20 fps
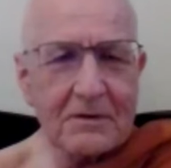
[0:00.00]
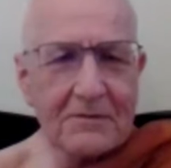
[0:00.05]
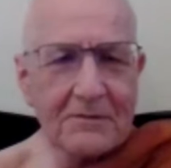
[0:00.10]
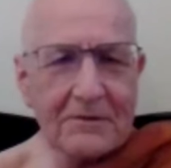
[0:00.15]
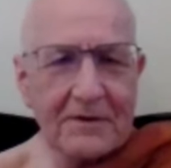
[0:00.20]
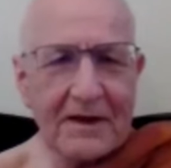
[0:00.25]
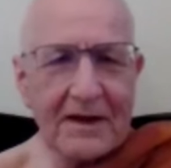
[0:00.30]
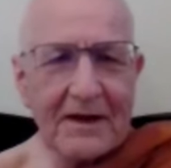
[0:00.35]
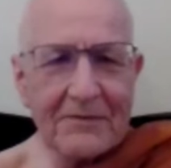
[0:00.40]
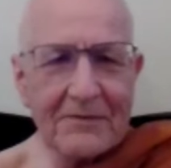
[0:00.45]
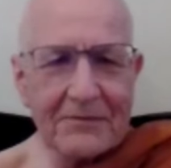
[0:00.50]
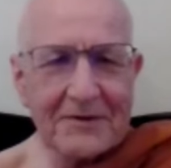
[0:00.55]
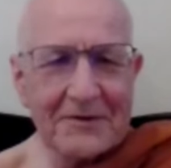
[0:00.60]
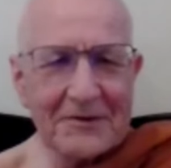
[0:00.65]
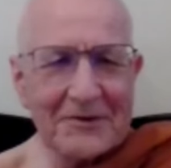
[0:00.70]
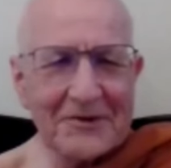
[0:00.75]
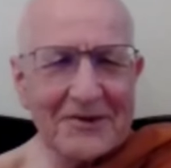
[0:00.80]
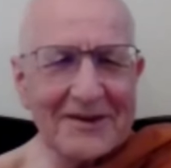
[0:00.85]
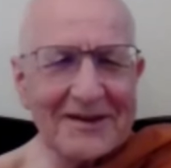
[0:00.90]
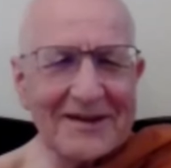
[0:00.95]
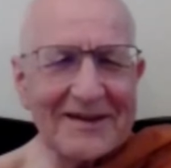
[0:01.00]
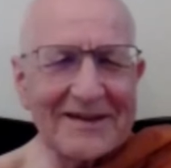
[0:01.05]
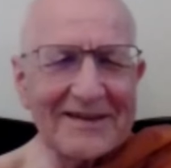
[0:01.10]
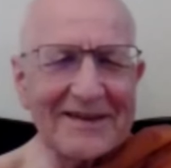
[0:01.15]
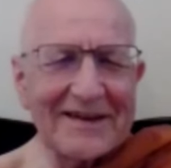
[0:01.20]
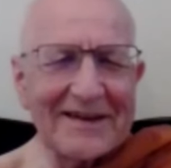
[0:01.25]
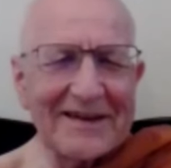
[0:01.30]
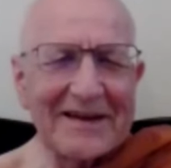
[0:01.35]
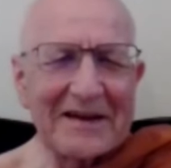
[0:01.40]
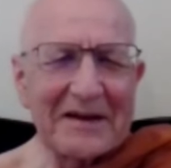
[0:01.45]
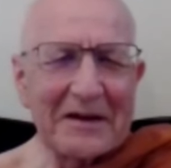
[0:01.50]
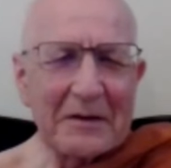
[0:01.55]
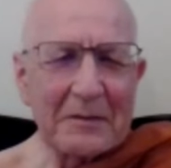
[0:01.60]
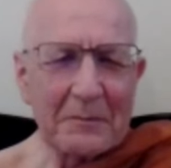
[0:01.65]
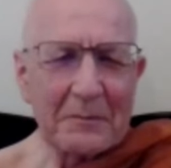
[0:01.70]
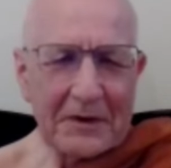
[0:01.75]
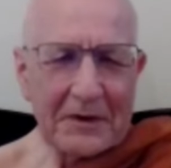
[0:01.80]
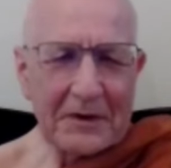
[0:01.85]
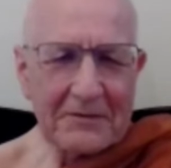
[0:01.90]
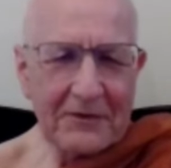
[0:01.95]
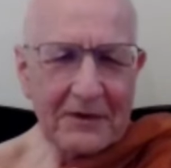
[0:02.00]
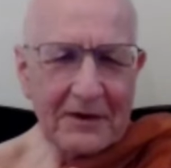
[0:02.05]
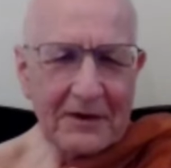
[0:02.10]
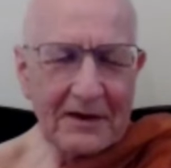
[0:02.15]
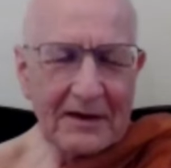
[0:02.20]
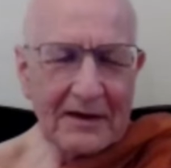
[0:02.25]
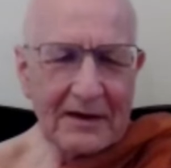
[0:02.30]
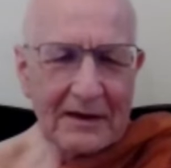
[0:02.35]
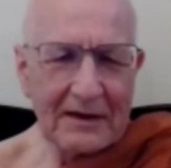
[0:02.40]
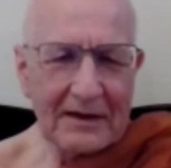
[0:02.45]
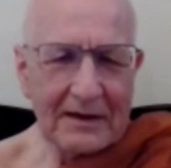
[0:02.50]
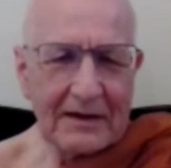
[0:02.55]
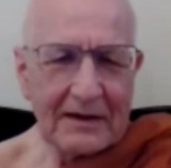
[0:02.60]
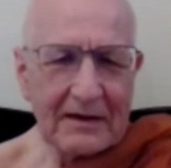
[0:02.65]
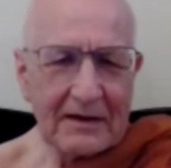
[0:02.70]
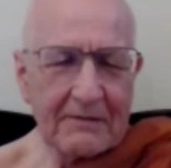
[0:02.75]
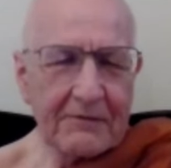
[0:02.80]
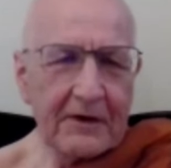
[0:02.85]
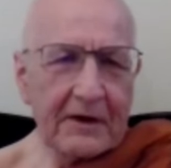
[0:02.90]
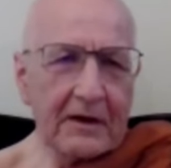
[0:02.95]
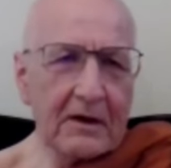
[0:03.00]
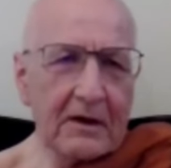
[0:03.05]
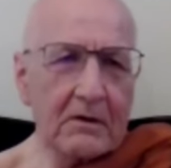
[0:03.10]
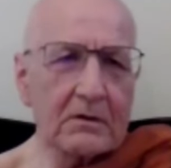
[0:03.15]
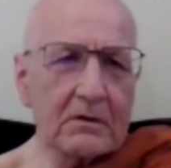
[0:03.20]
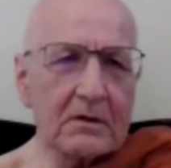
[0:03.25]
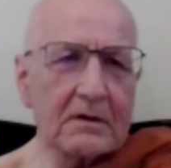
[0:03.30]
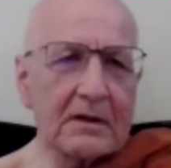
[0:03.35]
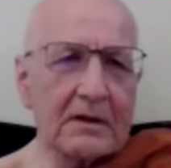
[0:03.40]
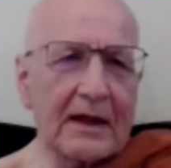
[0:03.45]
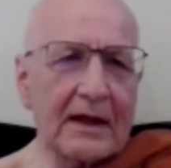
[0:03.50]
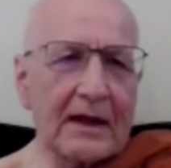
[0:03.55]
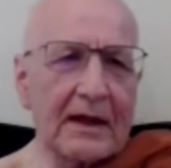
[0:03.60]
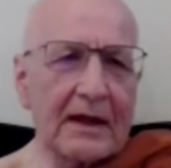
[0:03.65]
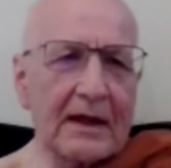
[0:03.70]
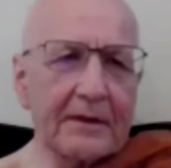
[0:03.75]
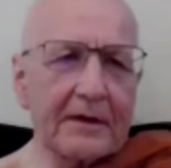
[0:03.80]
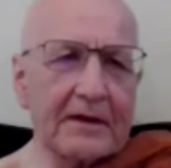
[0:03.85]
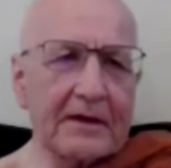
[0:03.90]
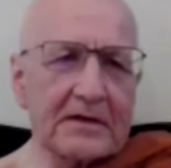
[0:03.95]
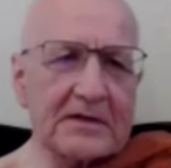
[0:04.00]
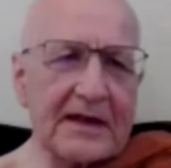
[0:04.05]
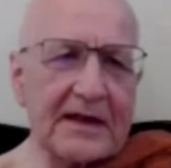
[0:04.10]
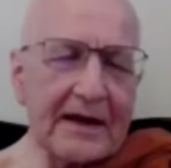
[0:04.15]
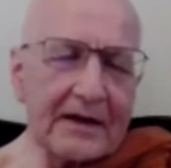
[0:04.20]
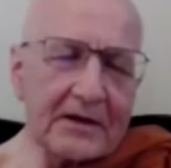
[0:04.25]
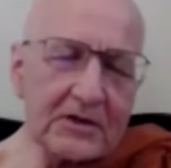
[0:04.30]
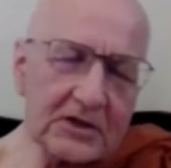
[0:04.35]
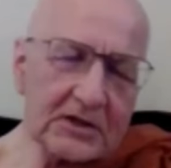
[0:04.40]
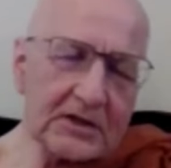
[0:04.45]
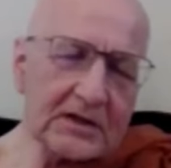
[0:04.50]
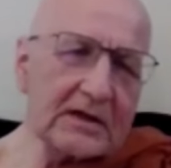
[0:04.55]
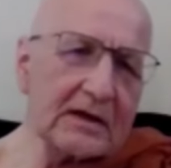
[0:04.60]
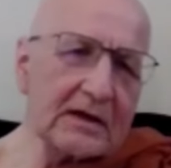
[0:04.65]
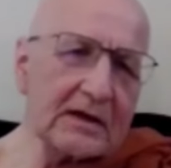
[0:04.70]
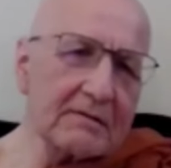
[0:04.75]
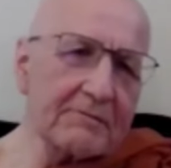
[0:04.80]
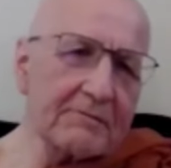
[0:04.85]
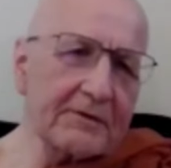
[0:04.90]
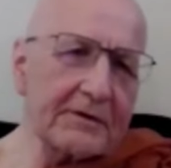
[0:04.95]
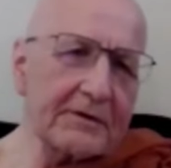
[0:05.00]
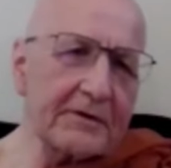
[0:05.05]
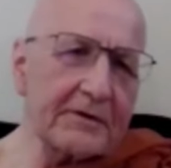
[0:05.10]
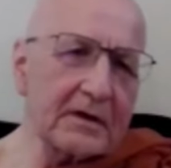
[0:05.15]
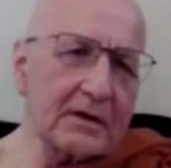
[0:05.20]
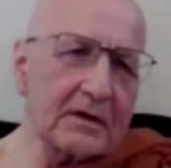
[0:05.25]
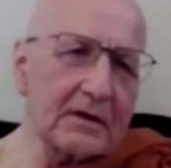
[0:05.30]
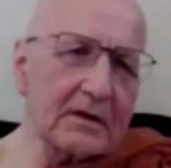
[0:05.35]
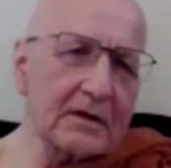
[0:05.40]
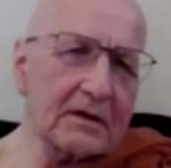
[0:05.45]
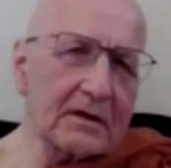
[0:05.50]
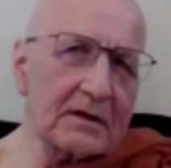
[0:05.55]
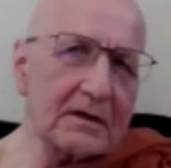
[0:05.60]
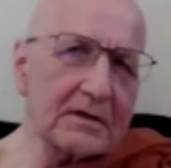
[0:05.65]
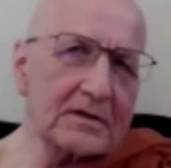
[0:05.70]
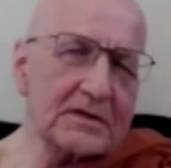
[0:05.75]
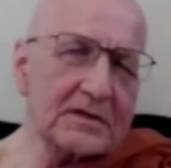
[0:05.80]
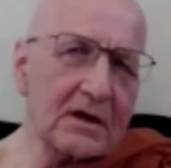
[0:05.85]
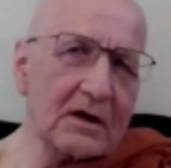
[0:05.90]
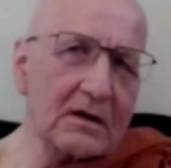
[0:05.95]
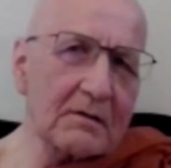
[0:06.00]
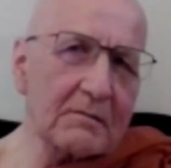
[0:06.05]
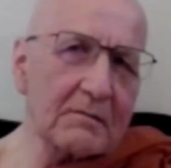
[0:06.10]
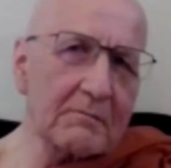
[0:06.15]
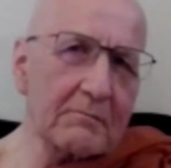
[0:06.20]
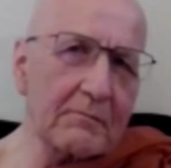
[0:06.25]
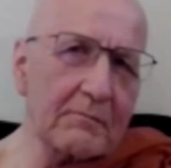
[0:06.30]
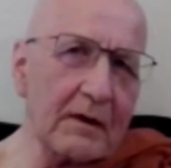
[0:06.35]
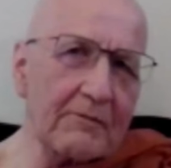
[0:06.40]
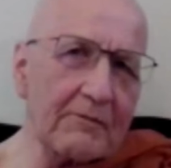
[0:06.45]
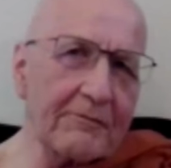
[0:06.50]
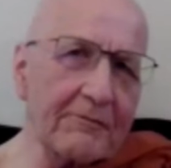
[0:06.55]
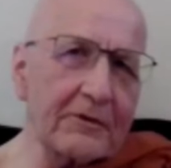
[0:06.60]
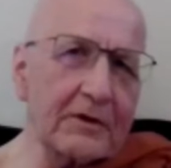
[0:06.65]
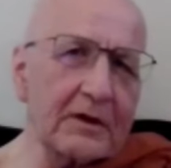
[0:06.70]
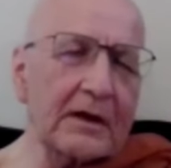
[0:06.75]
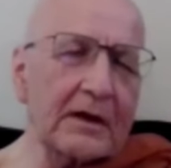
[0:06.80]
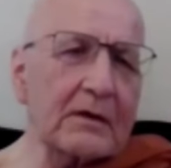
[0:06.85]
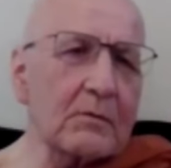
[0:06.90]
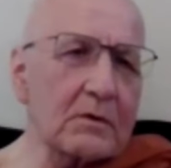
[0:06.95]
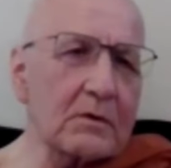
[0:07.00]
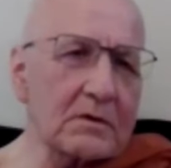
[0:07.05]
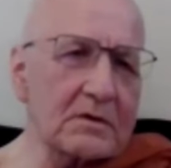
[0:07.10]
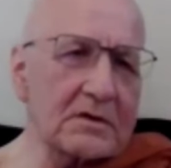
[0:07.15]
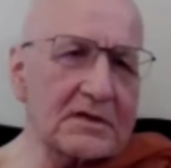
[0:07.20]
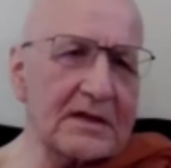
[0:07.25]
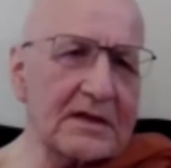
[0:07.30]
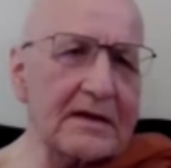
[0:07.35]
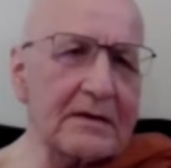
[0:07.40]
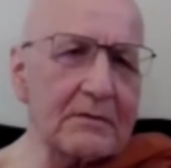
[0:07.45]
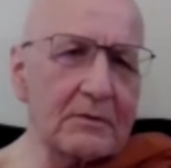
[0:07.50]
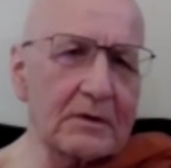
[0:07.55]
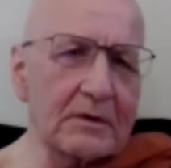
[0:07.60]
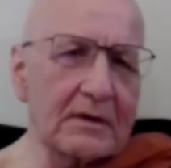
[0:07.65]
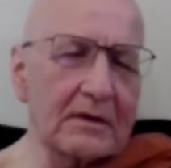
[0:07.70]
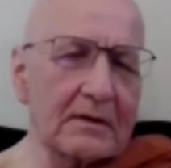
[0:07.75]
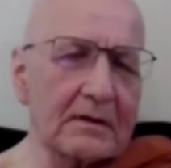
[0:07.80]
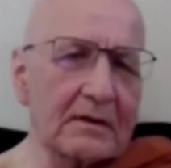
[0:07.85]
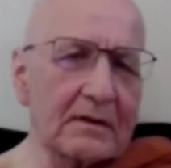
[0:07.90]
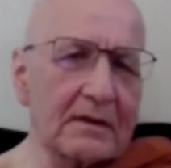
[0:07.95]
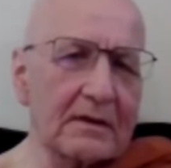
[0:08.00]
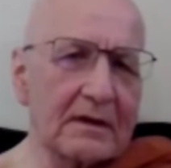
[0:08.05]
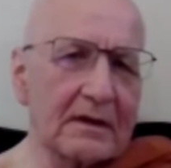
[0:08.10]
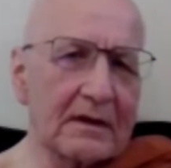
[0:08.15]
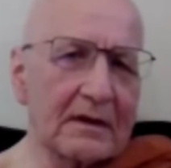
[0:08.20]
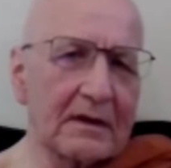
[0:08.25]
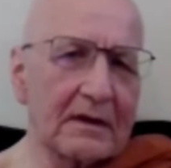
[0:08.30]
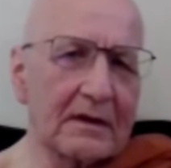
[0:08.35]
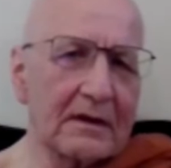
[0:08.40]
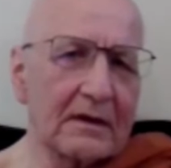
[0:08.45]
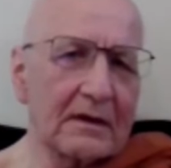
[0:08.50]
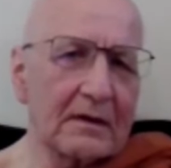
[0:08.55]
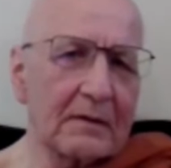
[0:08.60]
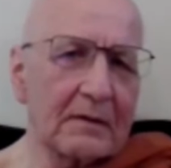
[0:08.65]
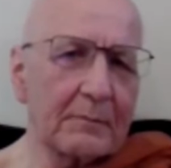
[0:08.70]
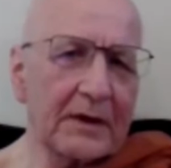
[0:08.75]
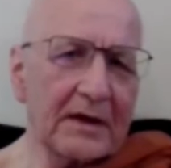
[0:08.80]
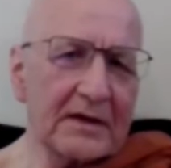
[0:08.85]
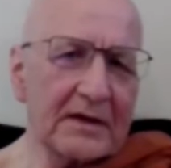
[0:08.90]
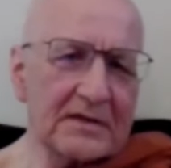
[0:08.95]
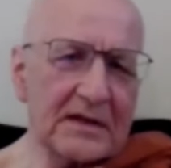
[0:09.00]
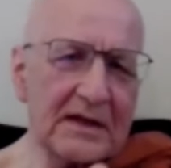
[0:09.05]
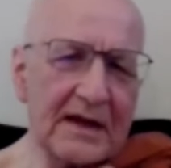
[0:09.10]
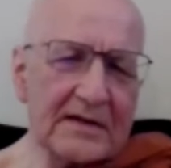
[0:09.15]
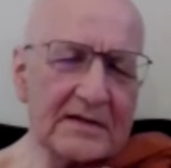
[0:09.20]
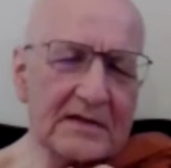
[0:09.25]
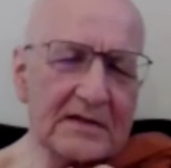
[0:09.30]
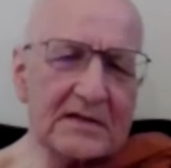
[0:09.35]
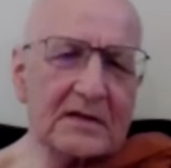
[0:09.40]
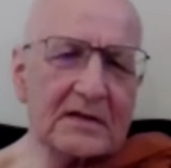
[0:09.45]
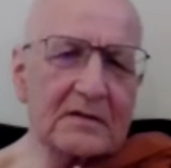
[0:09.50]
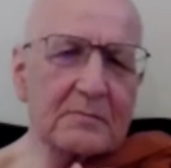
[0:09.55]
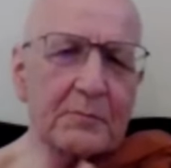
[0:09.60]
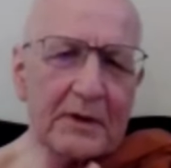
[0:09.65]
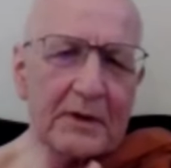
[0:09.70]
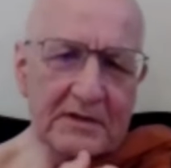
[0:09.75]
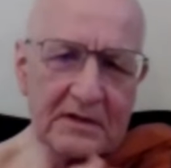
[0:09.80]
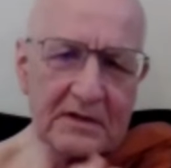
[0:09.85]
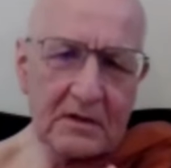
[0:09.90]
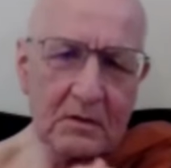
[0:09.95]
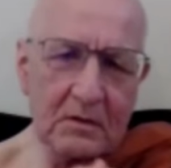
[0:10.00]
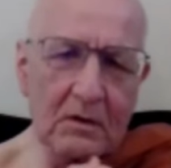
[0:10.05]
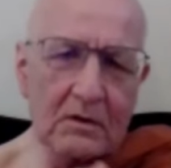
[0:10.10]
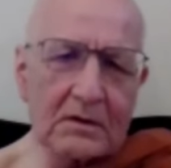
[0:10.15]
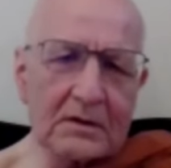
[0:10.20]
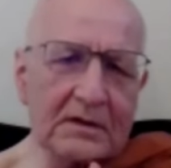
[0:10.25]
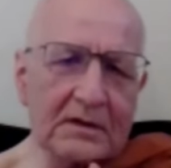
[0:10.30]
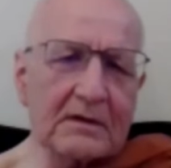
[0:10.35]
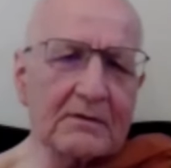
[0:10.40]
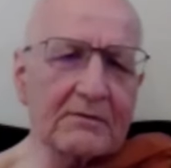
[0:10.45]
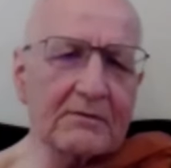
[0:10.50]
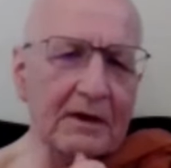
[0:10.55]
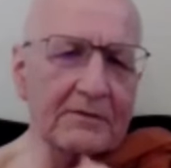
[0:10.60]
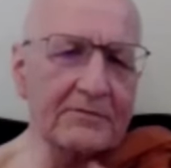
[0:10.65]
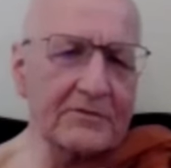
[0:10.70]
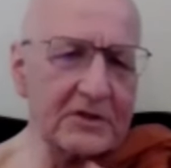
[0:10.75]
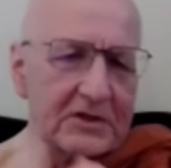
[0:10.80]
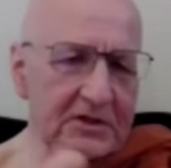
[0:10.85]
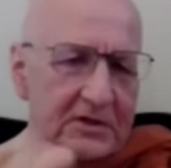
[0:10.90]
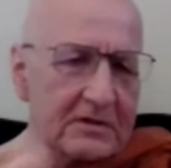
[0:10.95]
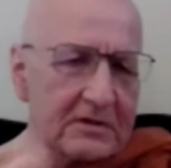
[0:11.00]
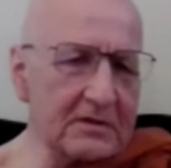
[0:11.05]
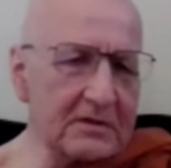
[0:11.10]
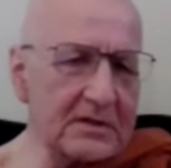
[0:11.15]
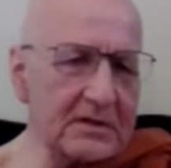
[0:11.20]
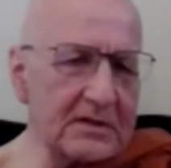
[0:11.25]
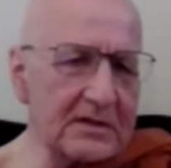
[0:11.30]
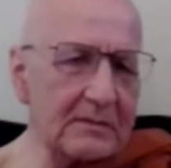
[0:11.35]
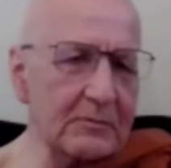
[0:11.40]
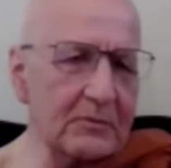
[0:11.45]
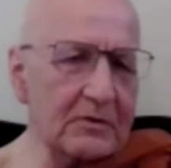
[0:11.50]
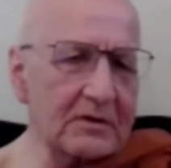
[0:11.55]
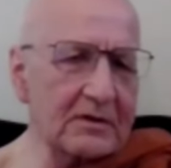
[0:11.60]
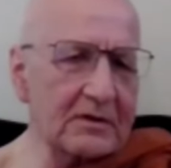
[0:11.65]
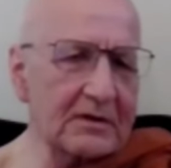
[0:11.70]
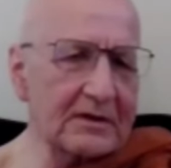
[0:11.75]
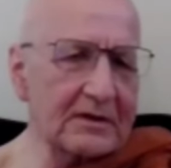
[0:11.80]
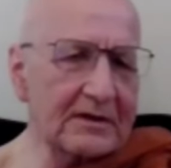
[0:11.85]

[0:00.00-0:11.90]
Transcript: too often I have to do that, but if I go to that, then it's actually a very, it's not a feeling I want to stay with, because it has this unpleasant quality of I've just hurt some.